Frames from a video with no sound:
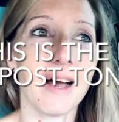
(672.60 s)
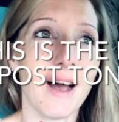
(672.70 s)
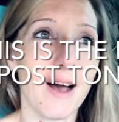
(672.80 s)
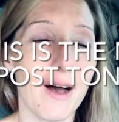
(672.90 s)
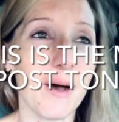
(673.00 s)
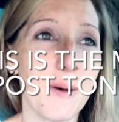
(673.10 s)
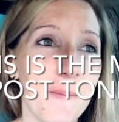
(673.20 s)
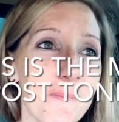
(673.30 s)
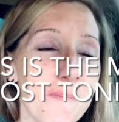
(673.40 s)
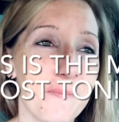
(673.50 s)
I
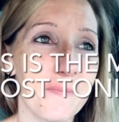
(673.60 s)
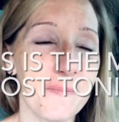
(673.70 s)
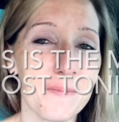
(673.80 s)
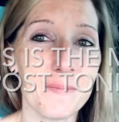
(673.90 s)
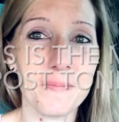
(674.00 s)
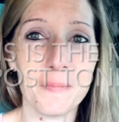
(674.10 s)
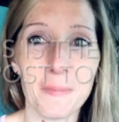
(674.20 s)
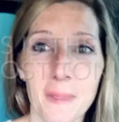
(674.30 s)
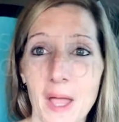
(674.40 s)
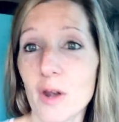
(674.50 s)

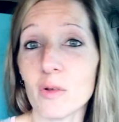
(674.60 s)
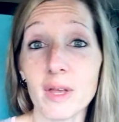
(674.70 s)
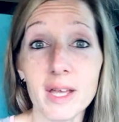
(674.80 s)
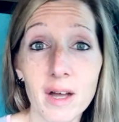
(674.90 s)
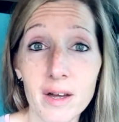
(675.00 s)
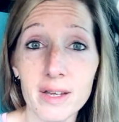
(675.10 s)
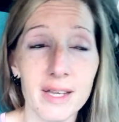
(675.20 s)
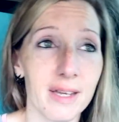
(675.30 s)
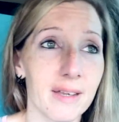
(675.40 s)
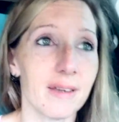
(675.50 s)
don't like cutting
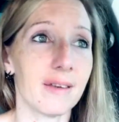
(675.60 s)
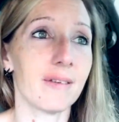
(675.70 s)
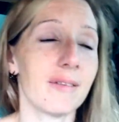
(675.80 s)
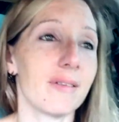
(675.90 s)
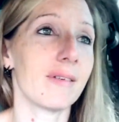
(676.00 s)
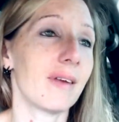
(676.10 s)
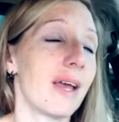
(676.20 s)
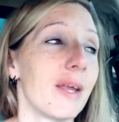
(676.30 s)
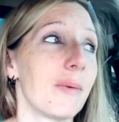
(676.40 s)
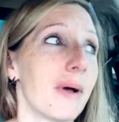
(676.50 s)
it.
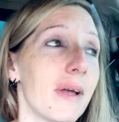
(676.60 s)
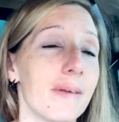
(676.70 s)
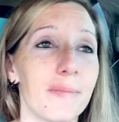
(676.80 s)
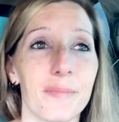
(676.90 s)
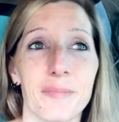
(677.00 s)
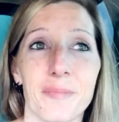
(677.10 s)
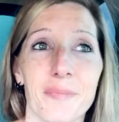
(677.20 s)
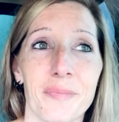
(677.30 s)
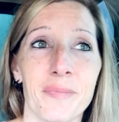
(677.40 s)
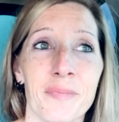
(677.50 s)
Anyway.
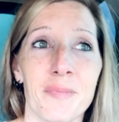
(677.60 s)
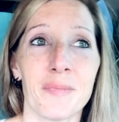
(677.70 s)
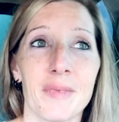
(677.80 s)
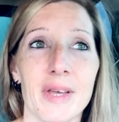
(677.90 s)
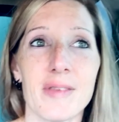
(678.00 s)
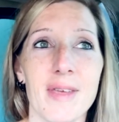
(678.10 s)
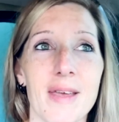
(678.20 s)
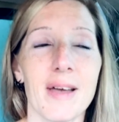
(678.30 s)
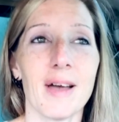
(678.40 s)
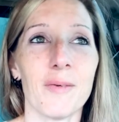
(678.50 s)
It's like,
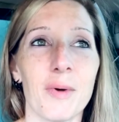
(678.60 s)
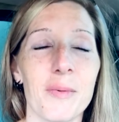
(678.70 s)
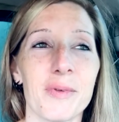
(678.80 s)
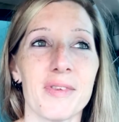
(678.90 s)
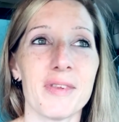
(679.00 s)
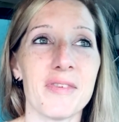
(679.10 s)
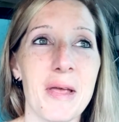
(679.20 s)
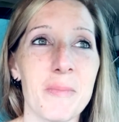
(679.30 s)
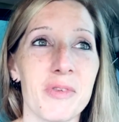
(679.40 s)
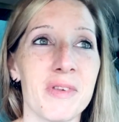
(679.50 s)
what was it?
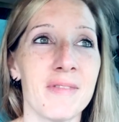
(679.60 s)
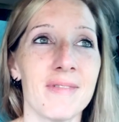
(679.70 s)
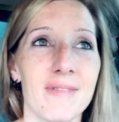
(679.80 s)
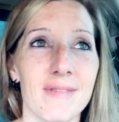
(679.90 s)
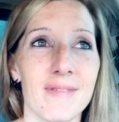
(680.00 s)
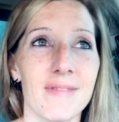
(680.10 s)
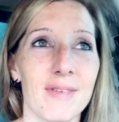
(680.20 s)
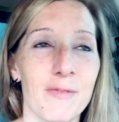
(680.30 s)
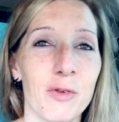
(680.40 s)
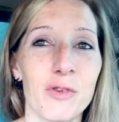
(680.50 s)
Samson?
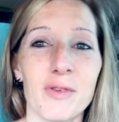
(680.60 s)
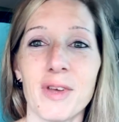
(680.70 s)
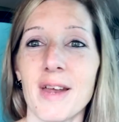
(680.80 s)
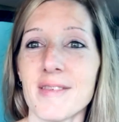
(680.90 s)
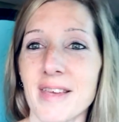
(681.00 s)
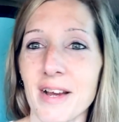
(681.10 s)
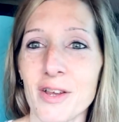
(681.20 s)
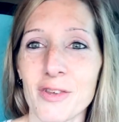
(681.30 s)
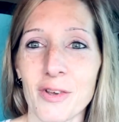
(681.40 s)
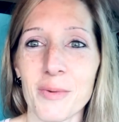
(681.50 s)
If you cut his hair,
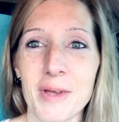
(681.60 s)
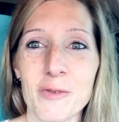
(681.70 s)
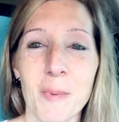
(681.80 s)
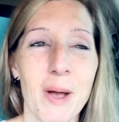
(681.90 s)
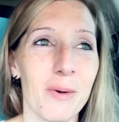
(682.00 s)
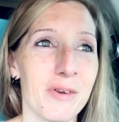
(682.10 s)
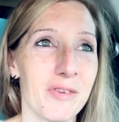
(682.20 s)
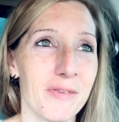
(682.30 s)
you took away his powers.